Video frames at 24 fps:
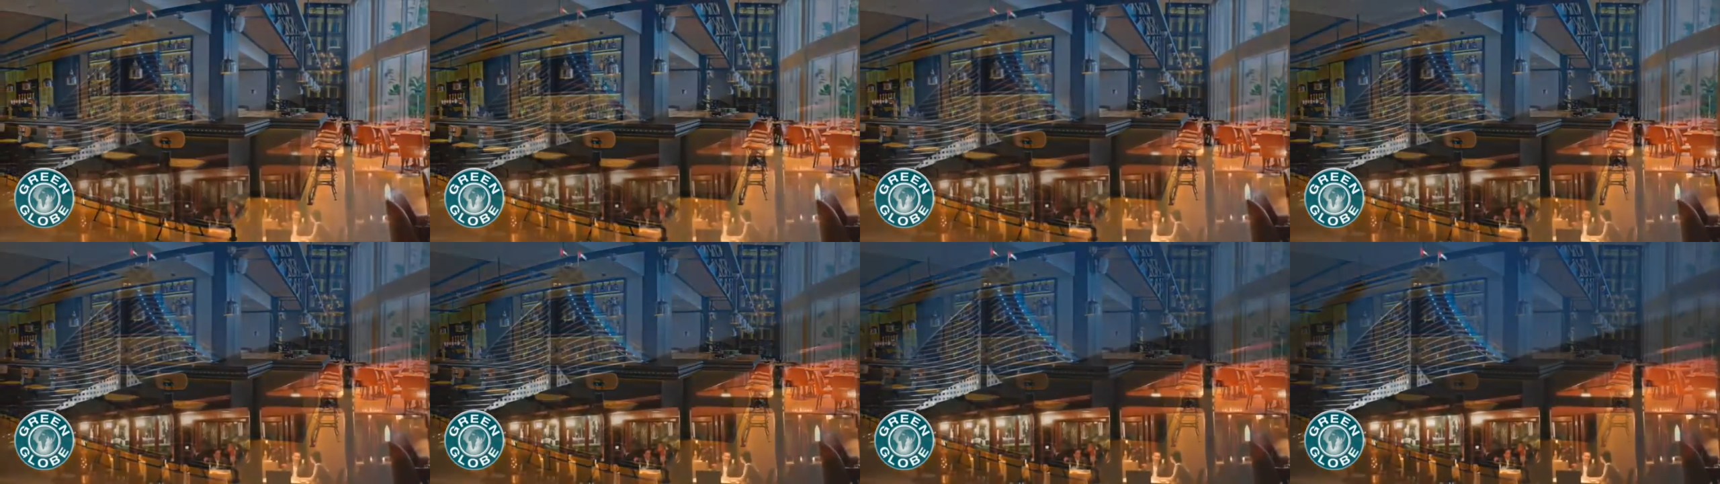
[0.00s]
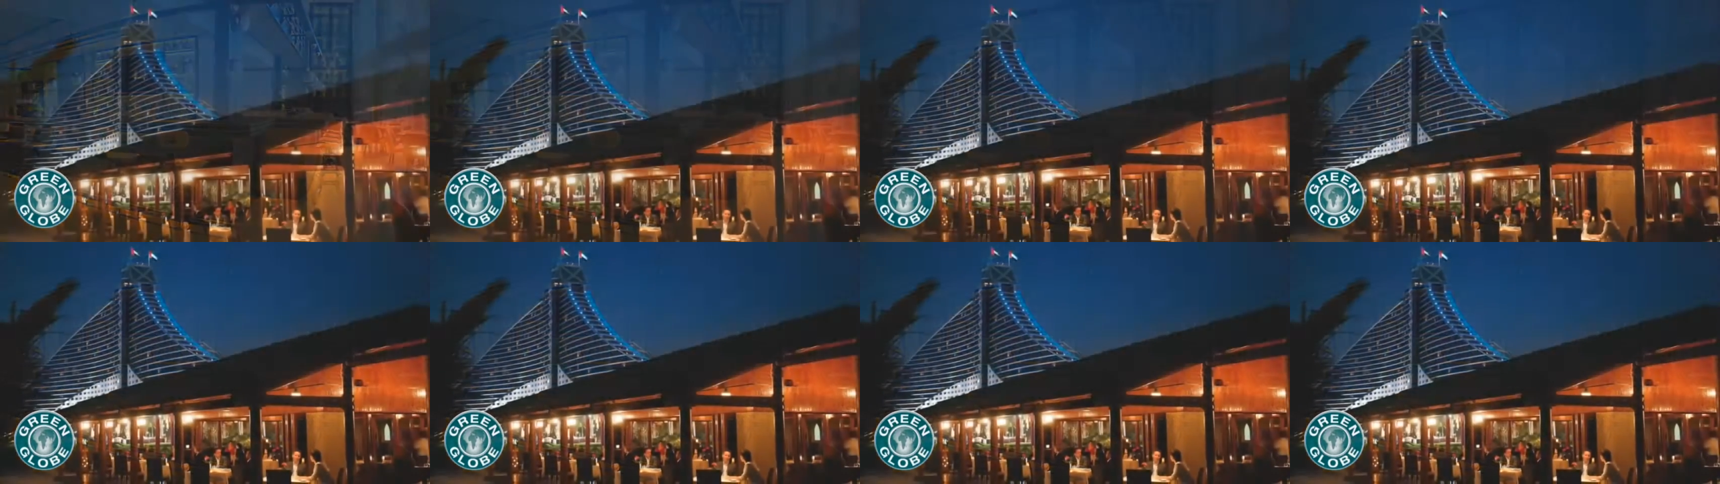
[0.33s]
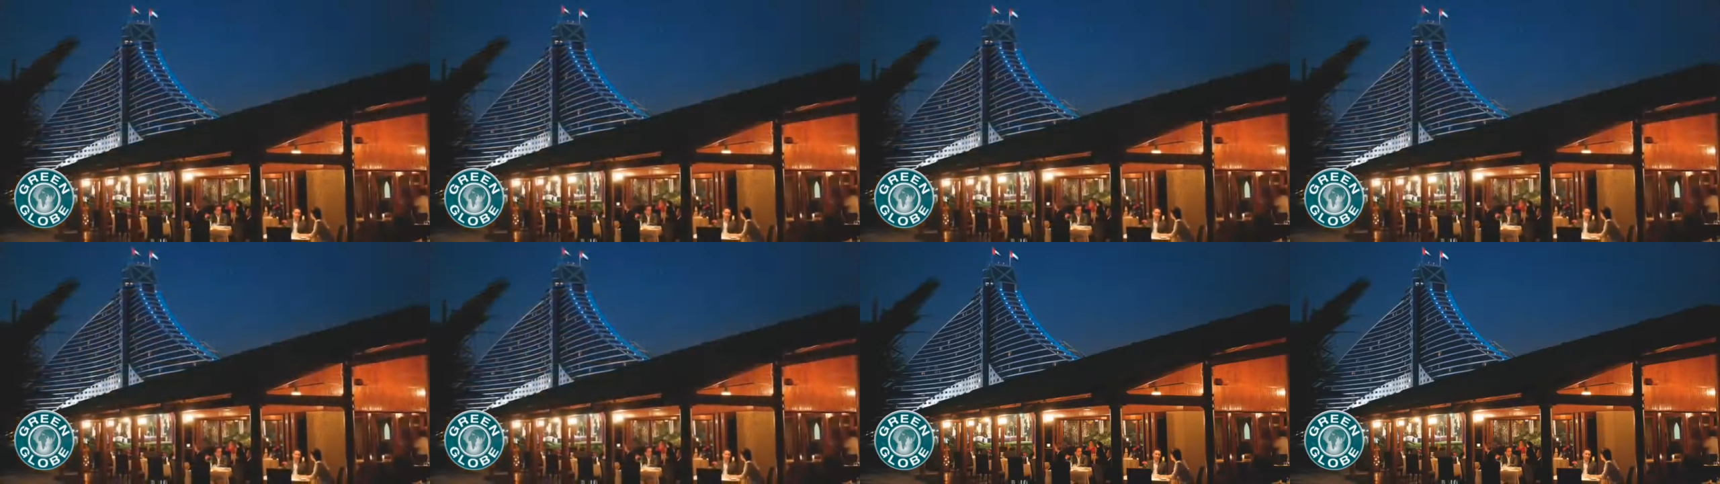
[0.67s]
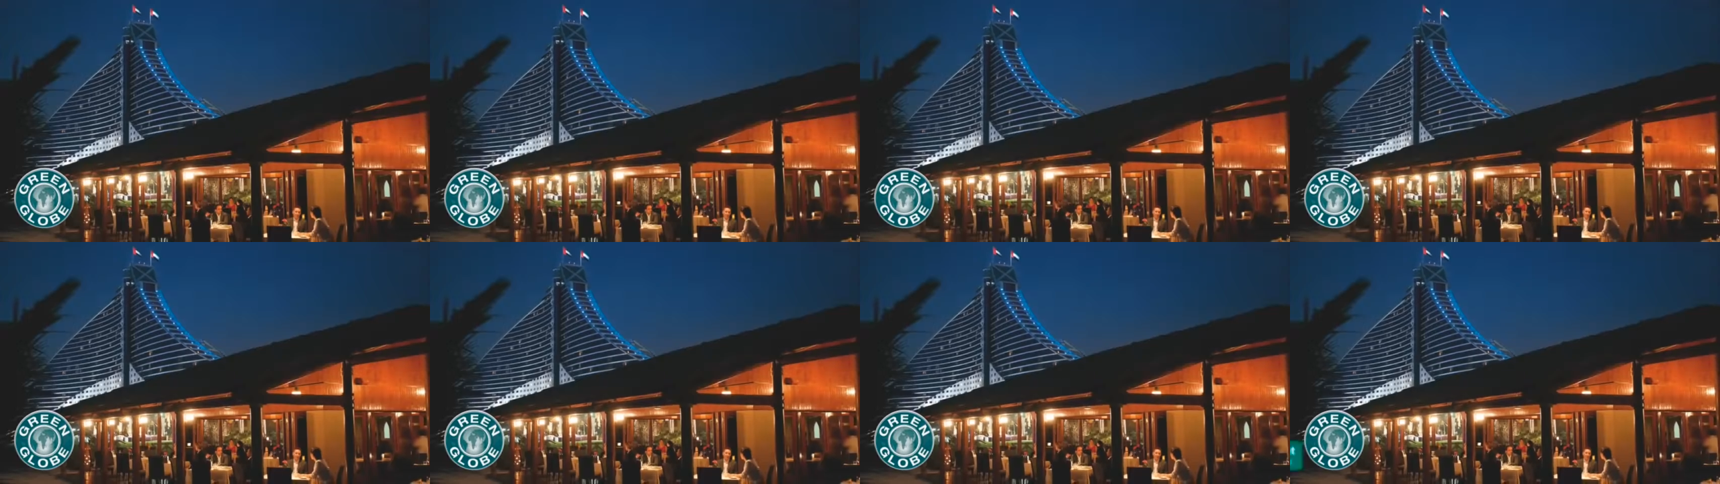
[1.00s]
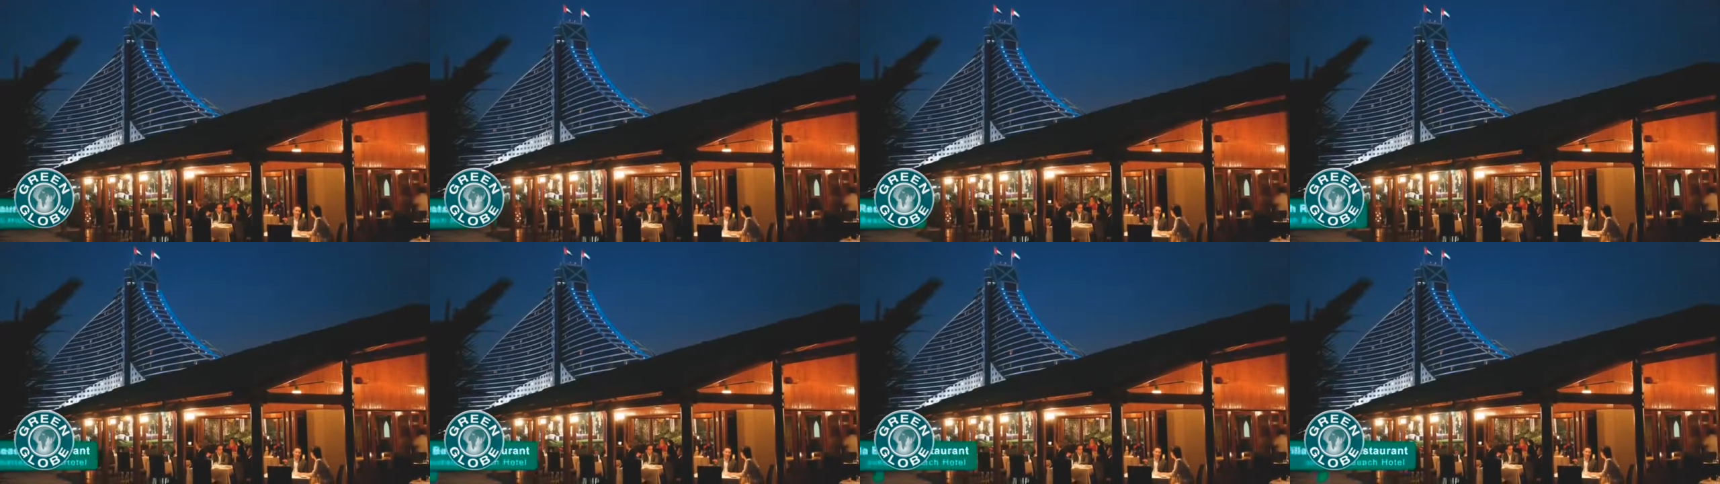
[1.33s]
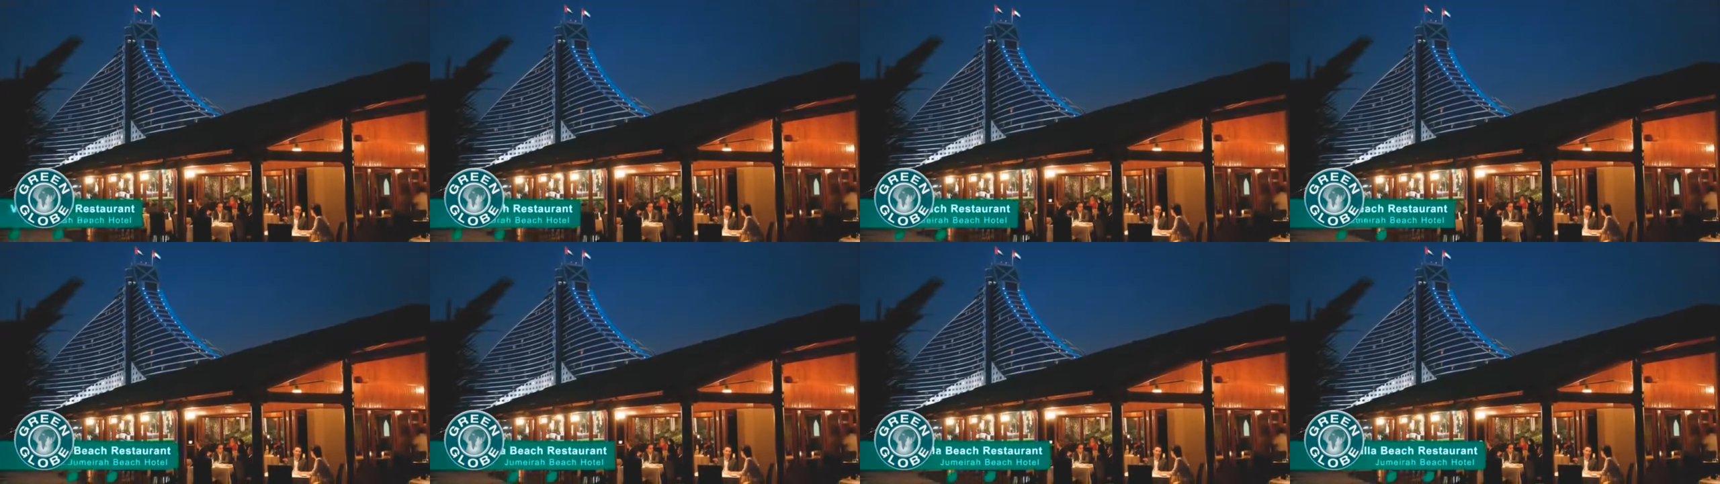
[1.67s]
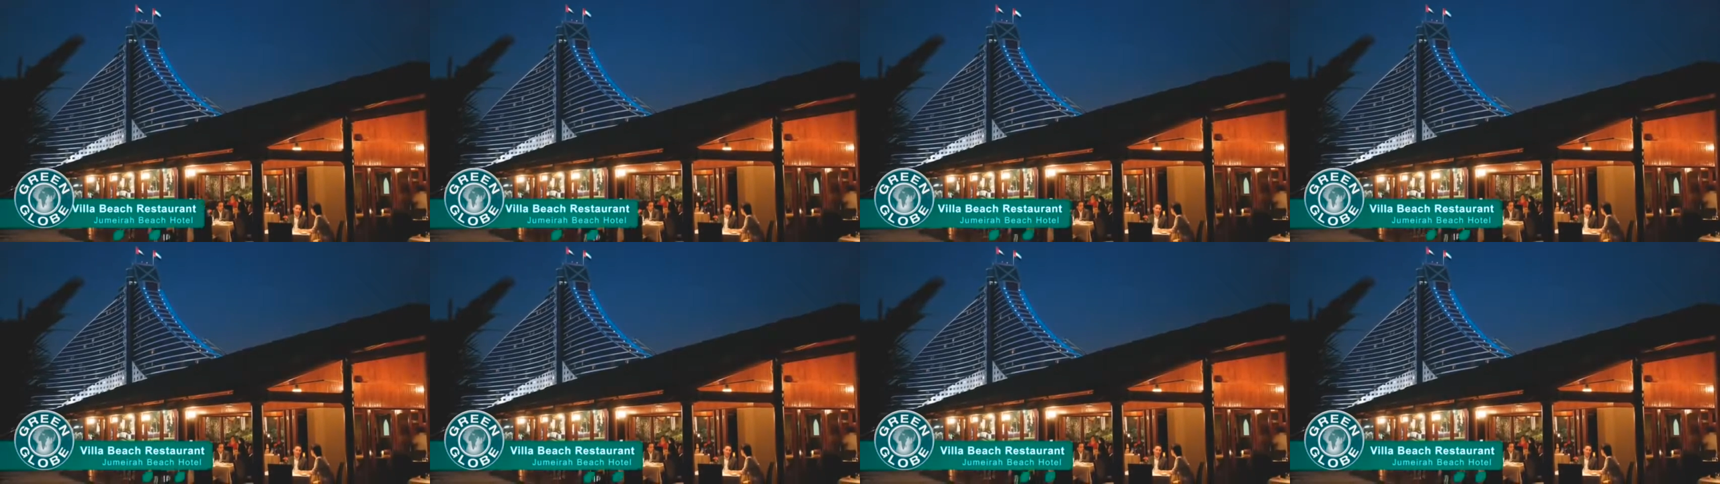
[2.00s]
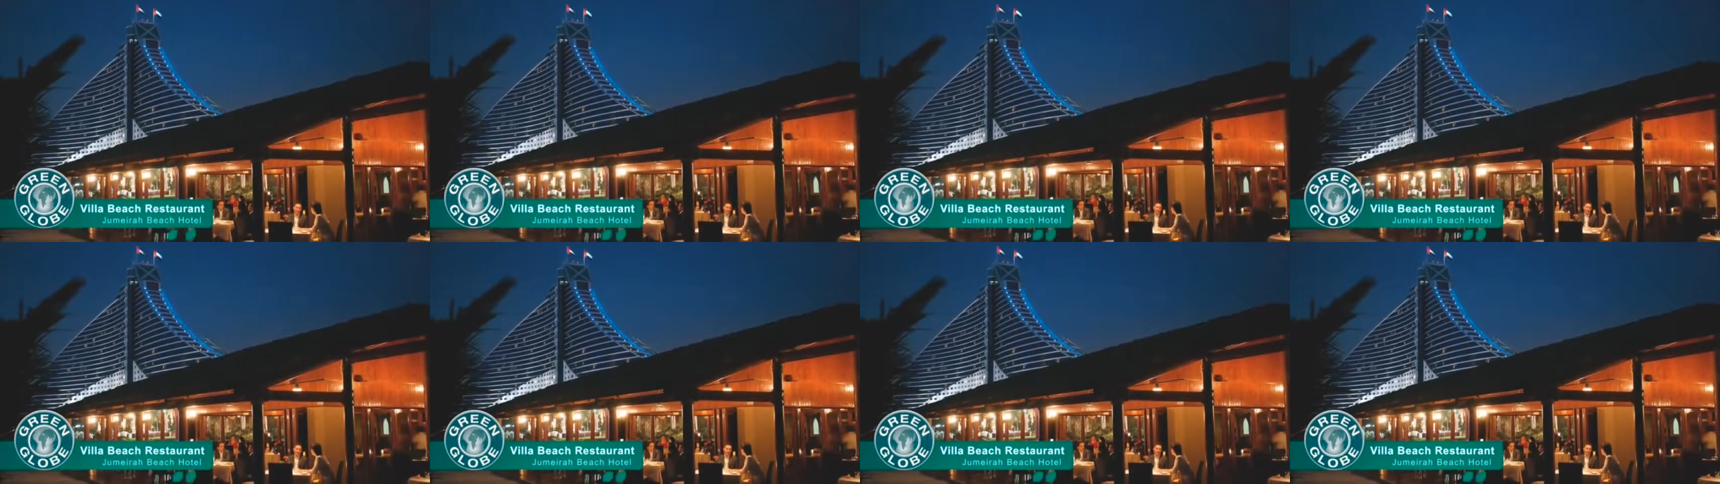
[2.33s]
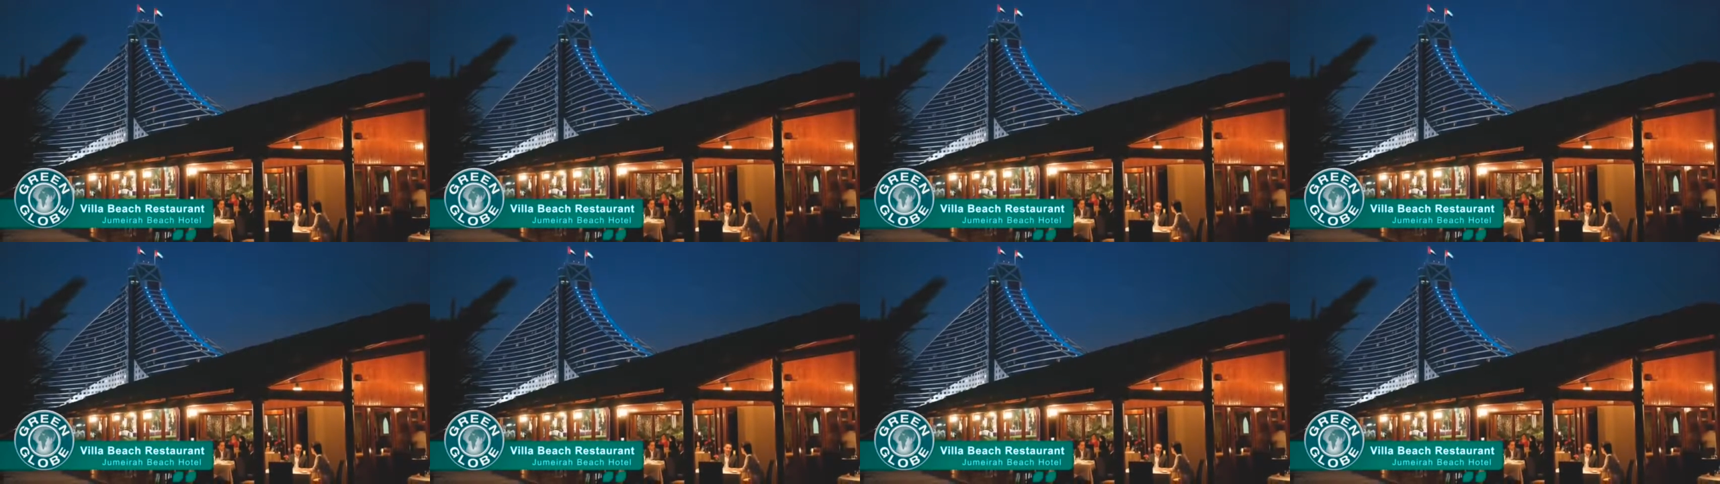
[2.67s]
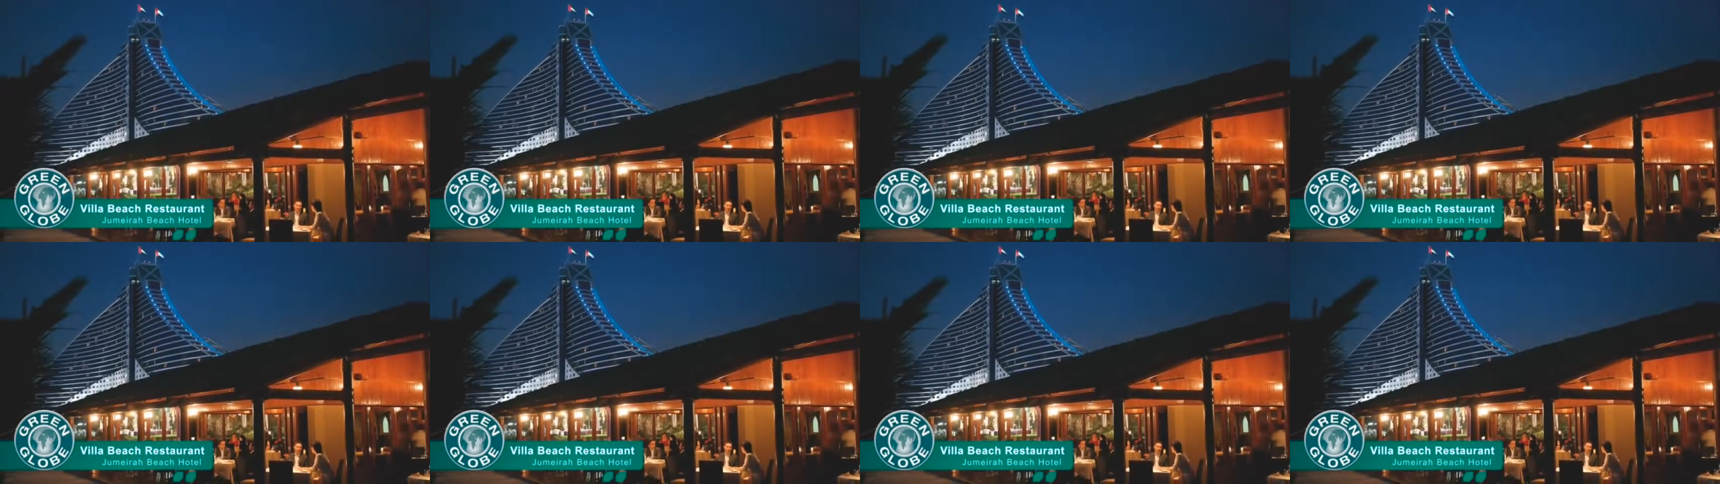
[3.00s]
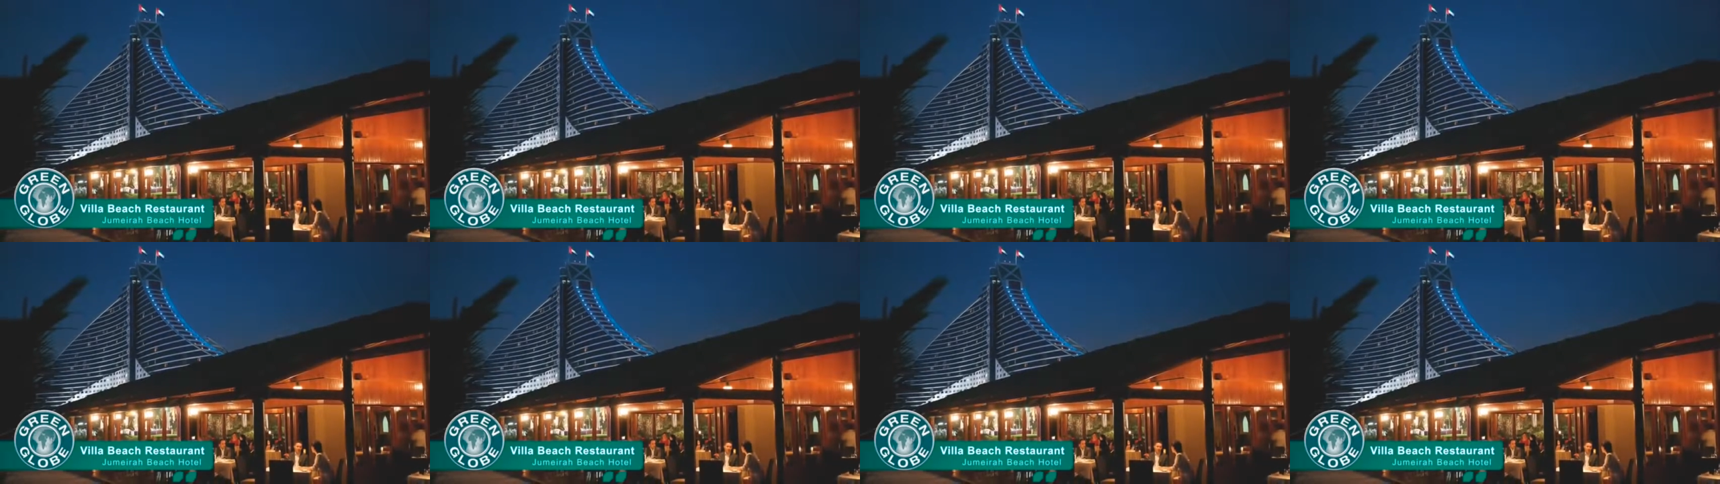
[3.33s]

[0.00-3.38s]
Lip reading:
Nobody's mouth can be seen.